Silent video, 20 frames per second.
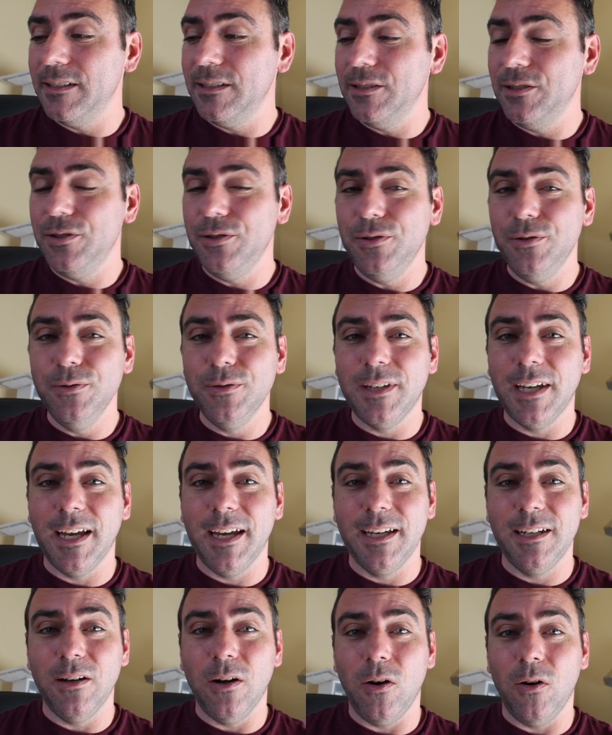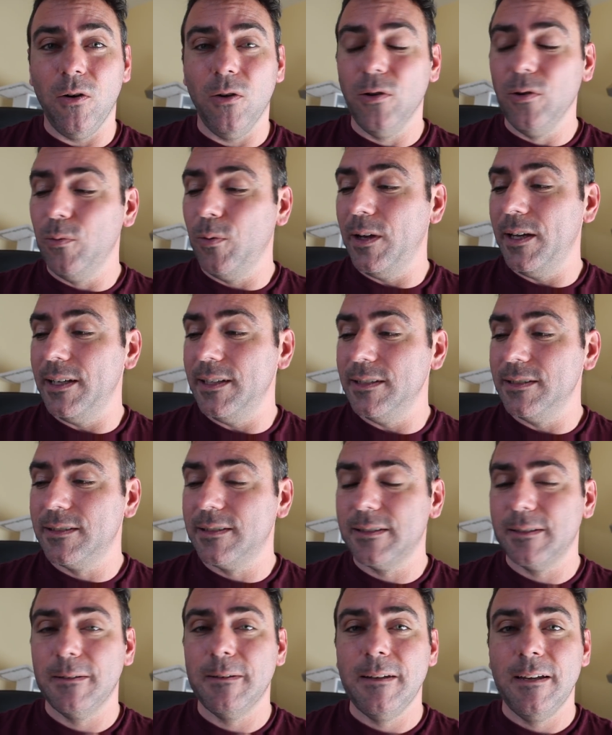you can
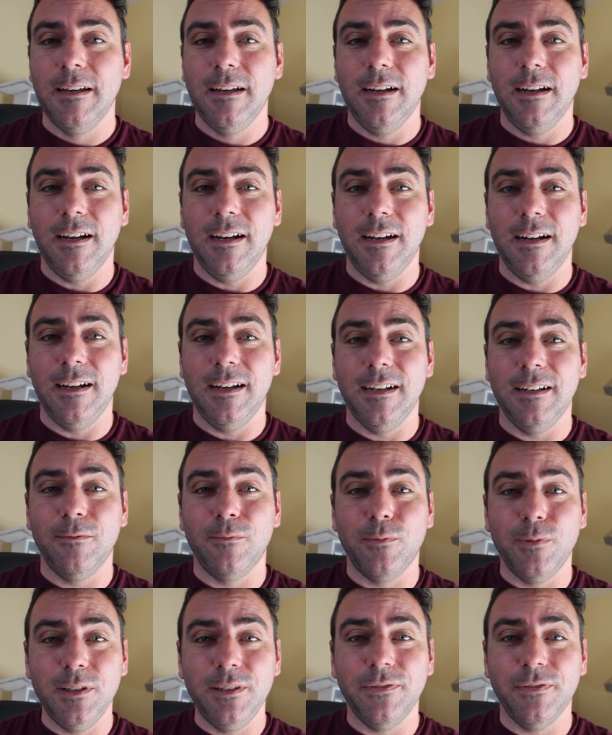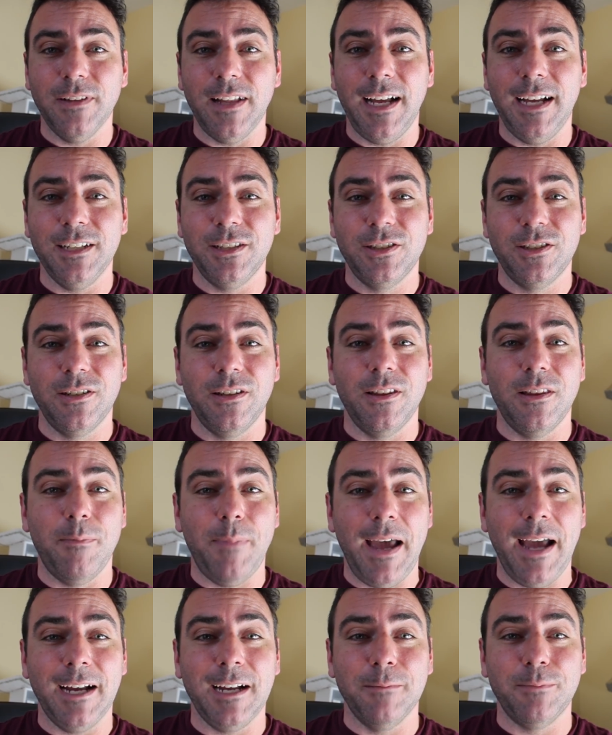always reflash the
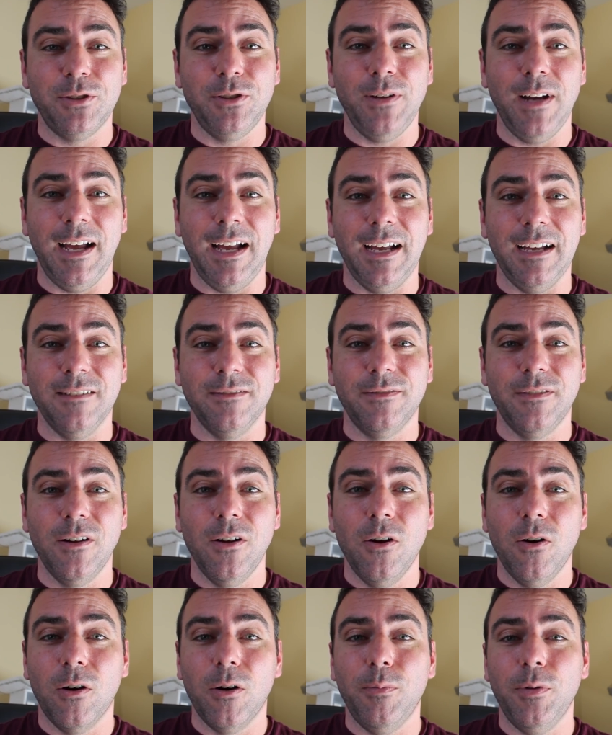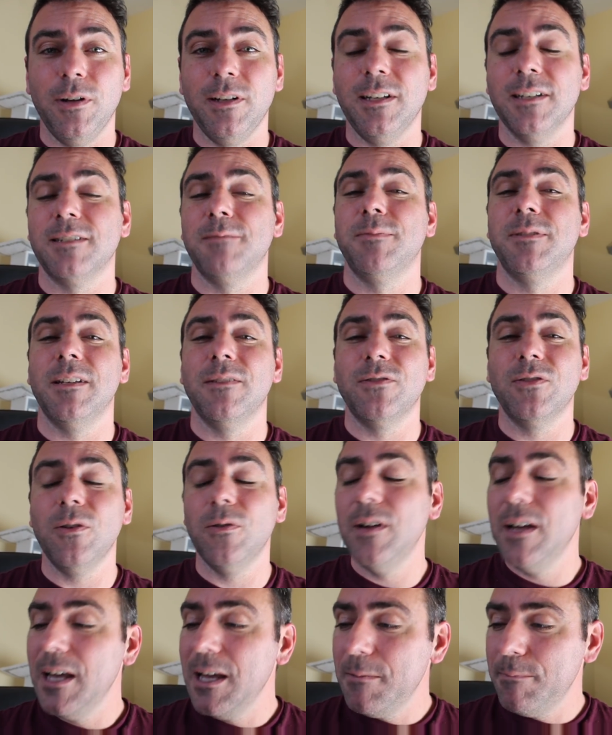backups you have or put in custom stuff.
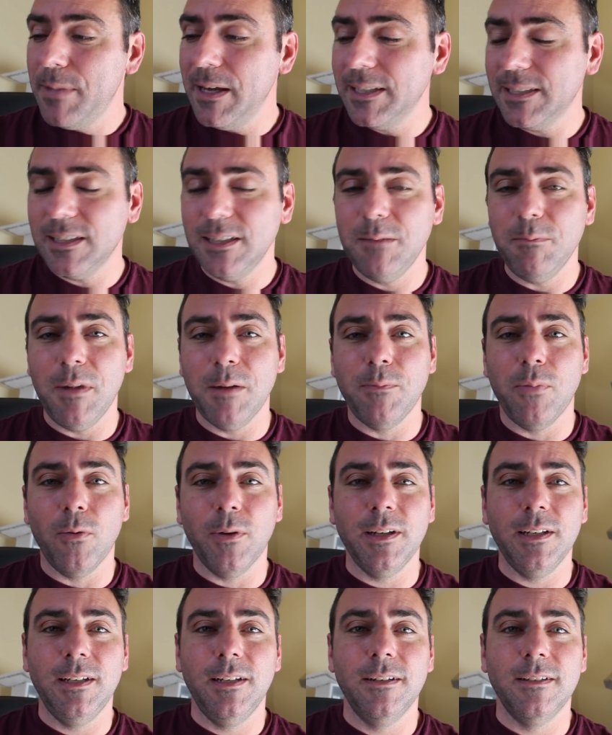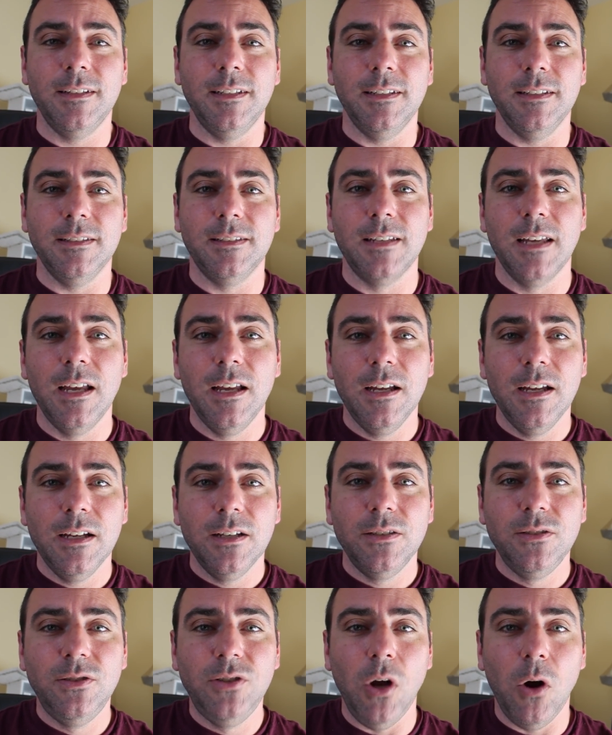So basically my point here is,
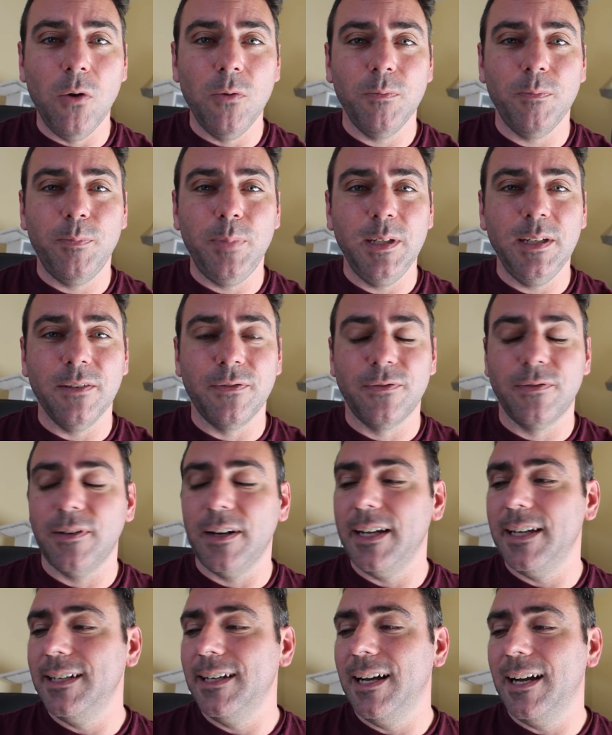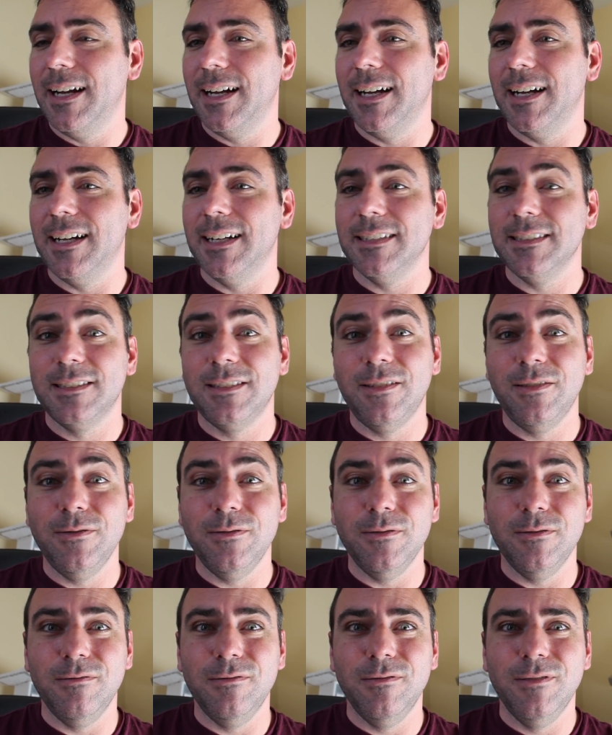don't be afraid
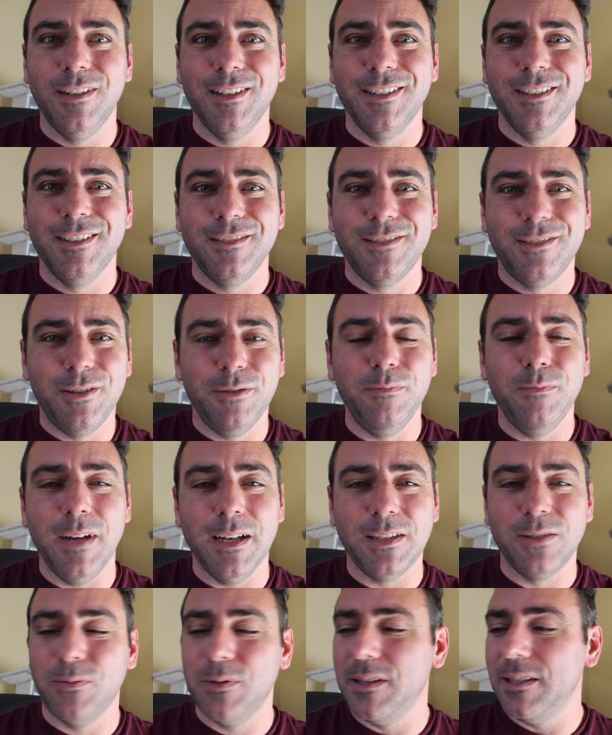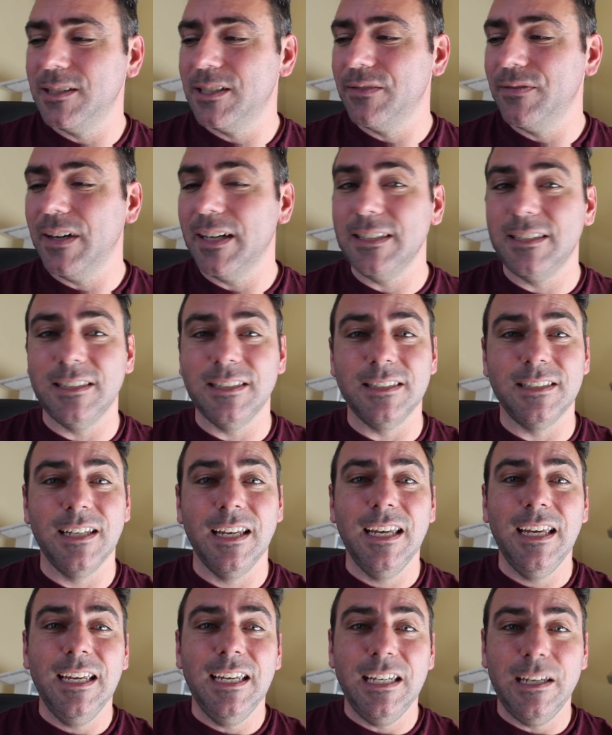to mess with these devices.
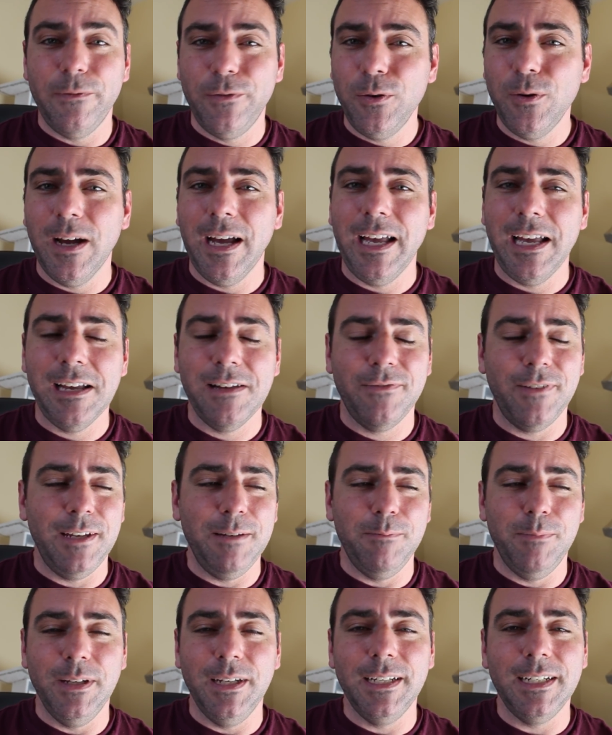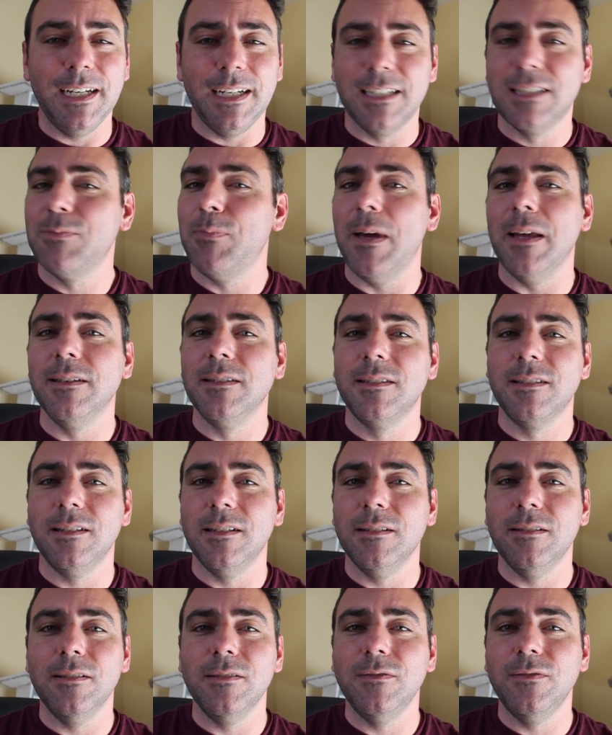If you have a big
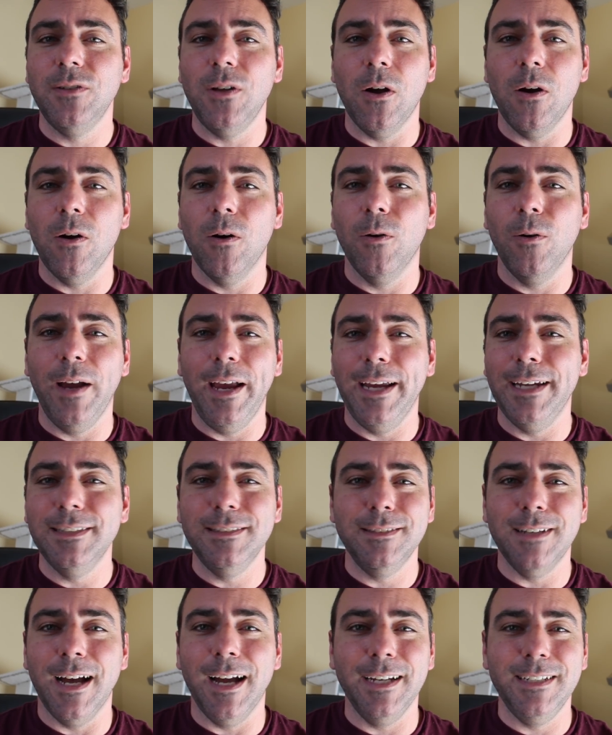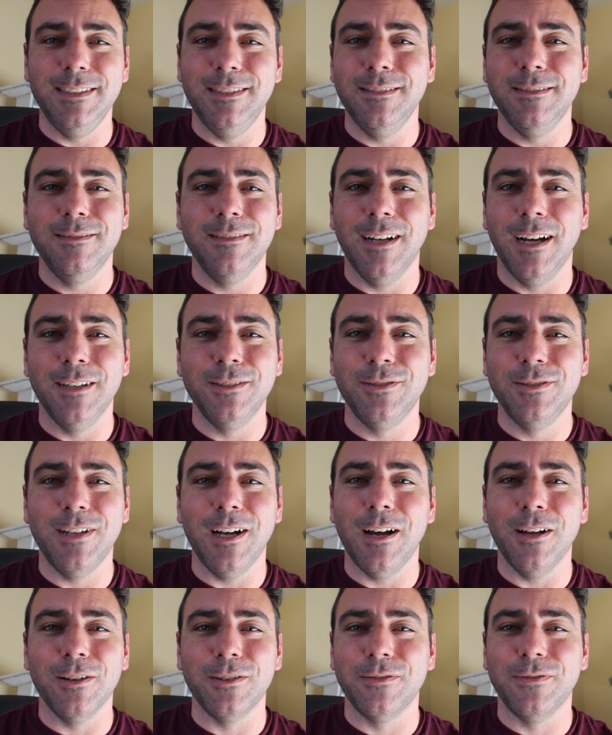expensive,
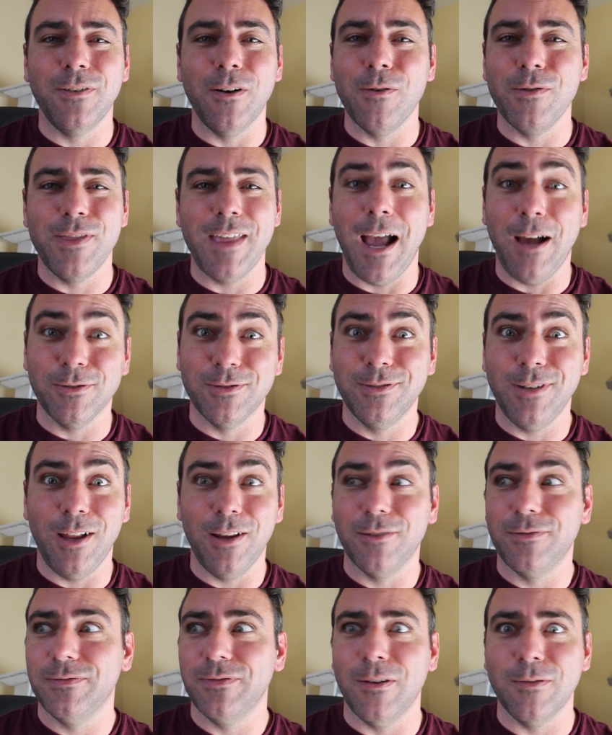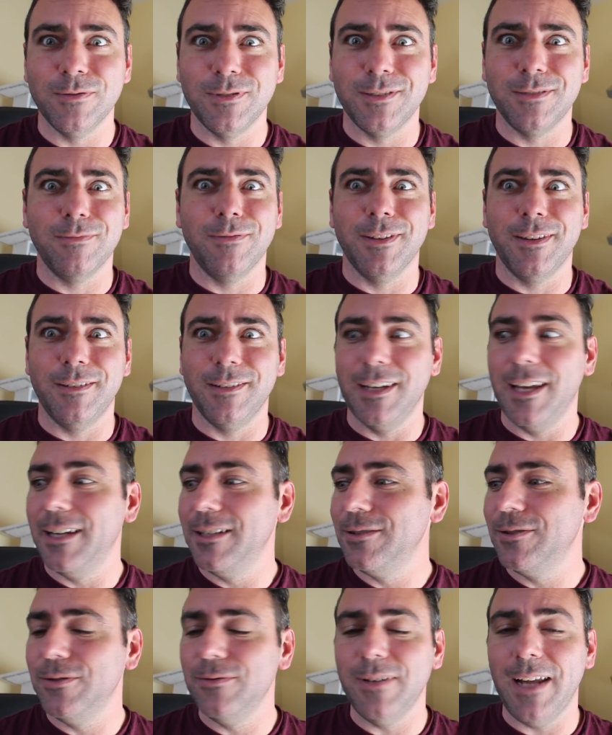$800-900 phone, $1,000 phones is what they're
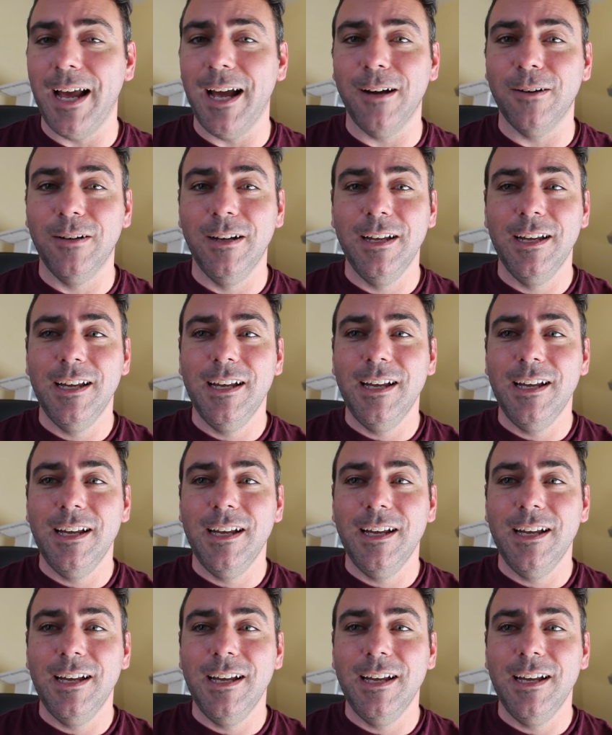getting to now,